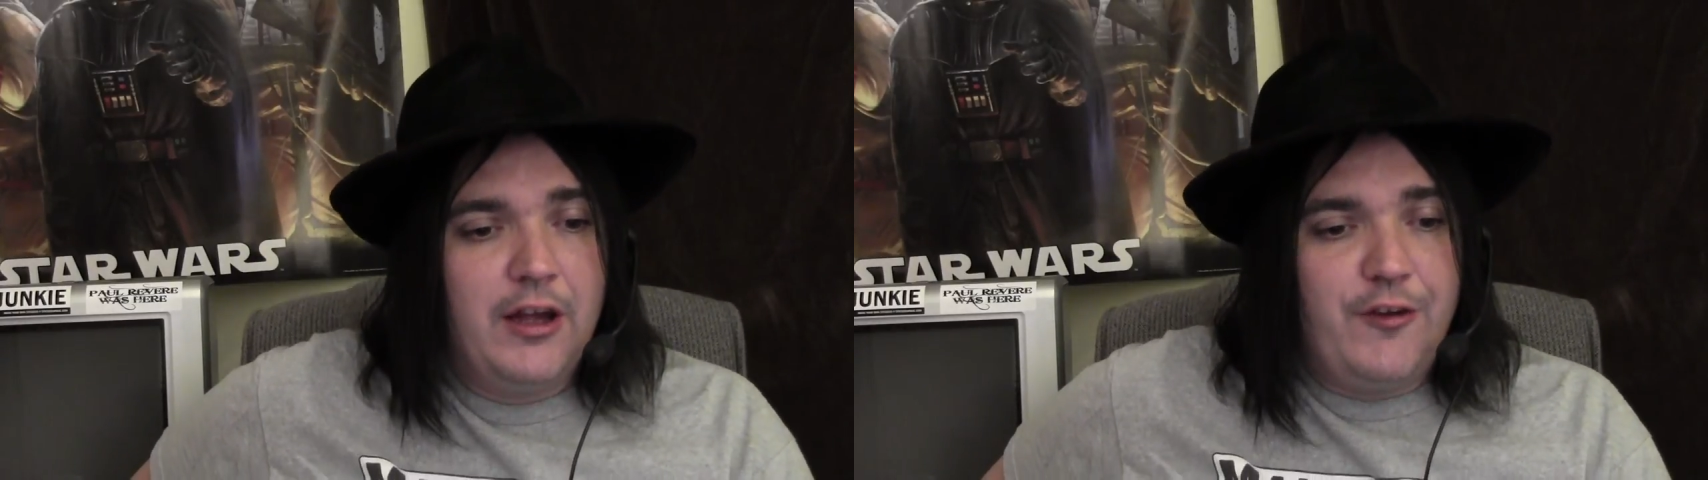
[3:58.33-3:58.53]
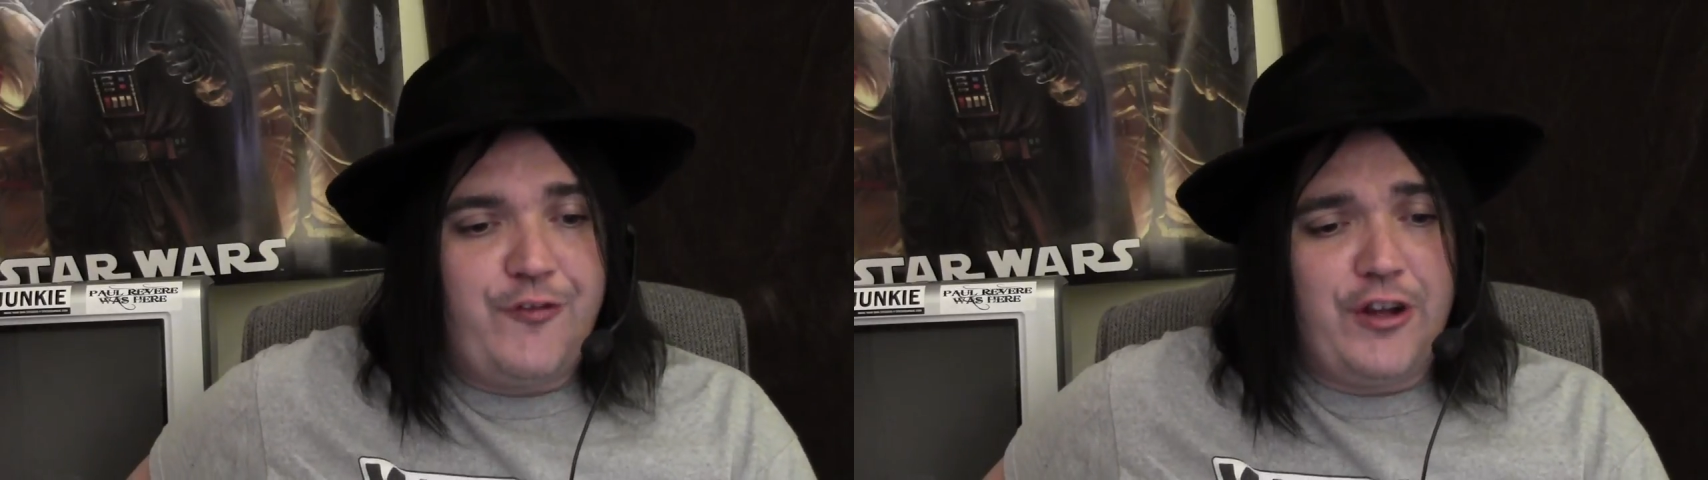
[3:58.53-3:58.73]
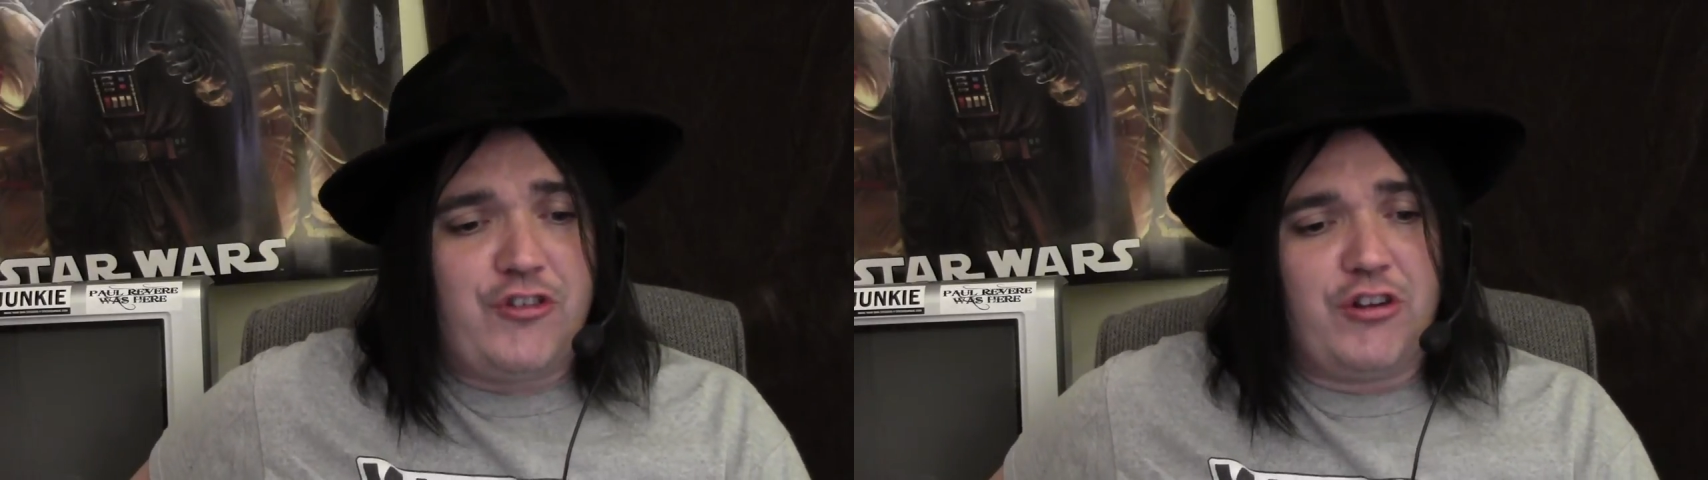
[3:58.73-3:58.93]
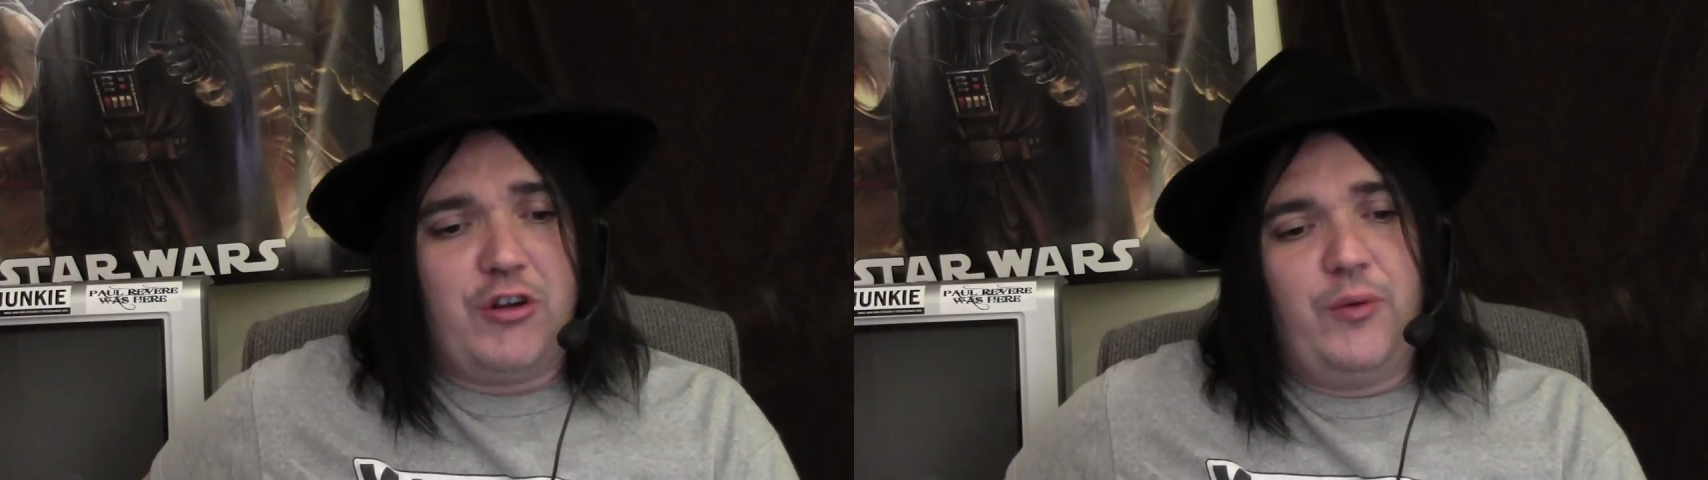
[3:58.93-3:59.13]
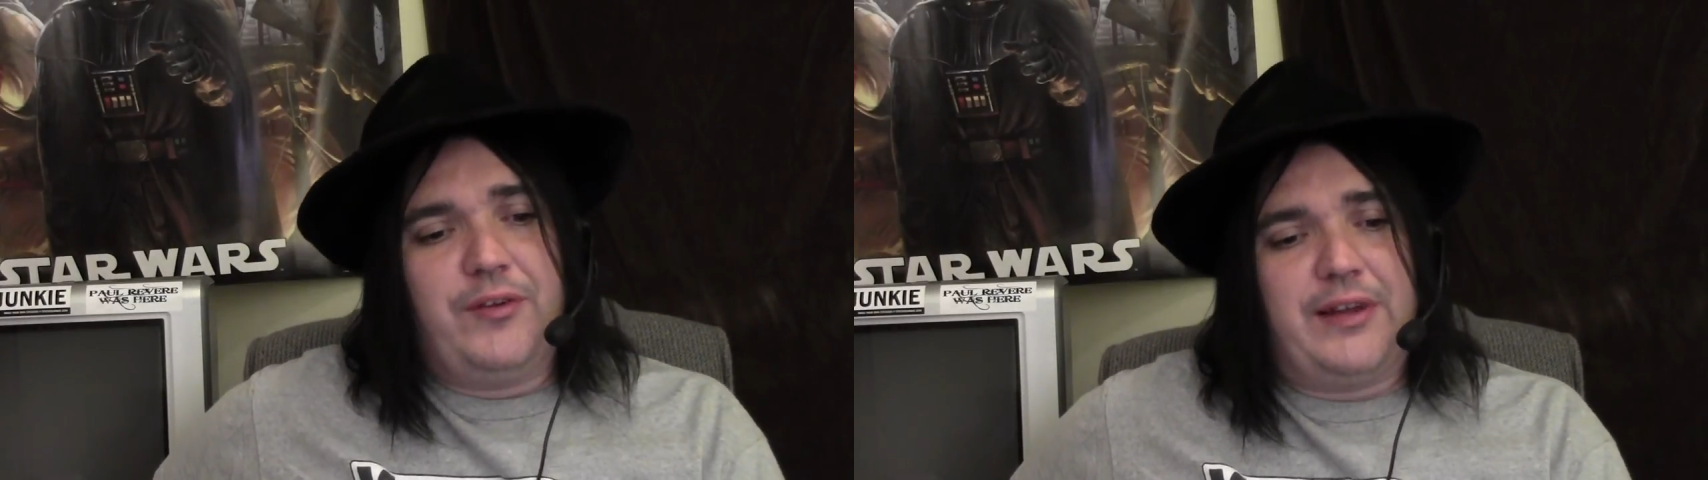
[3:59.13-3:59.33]

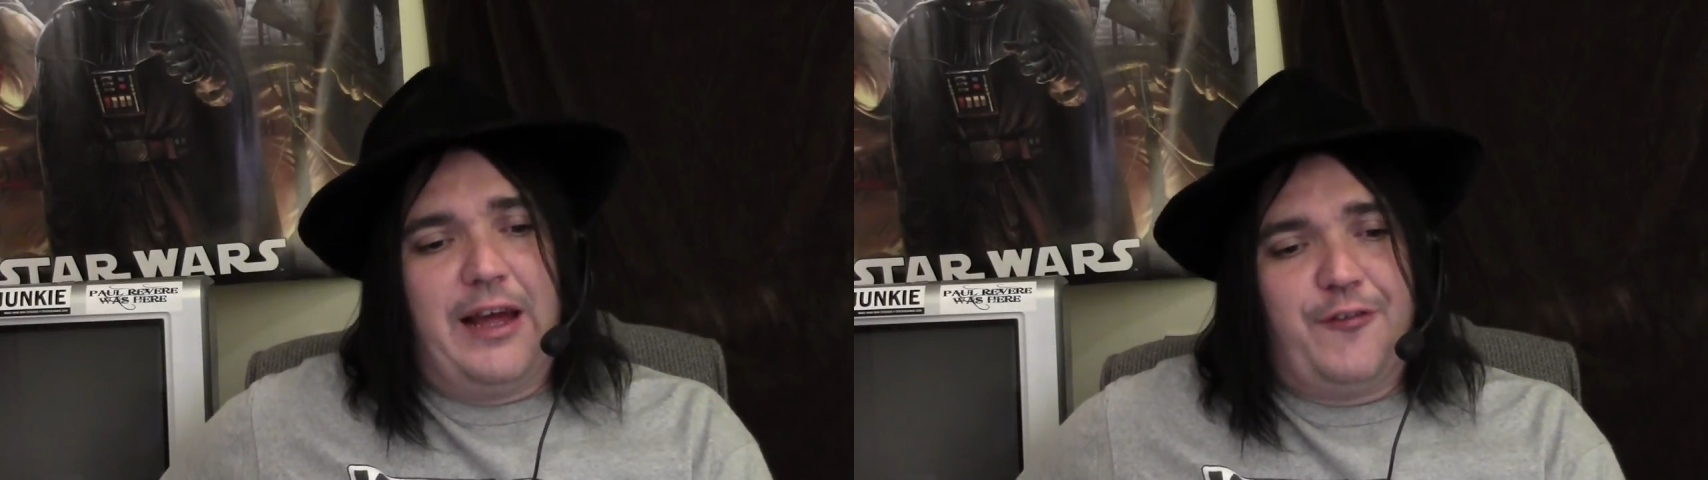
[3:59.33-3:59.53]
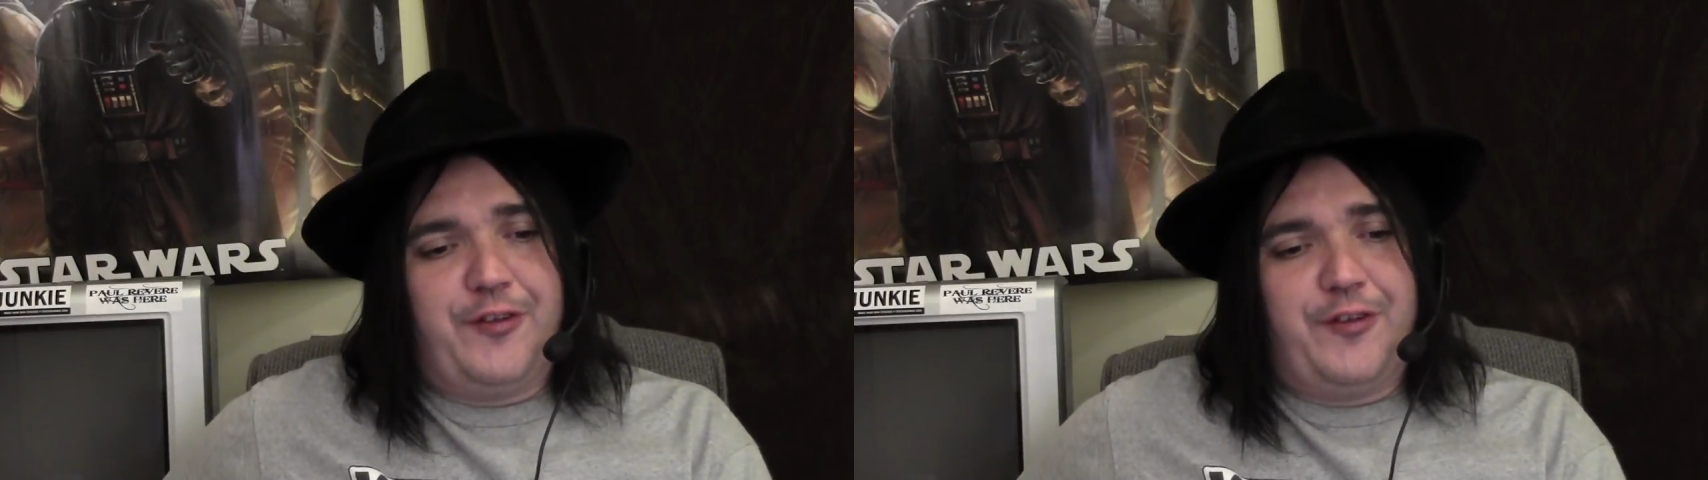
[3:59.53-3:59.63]
Fisher, who is now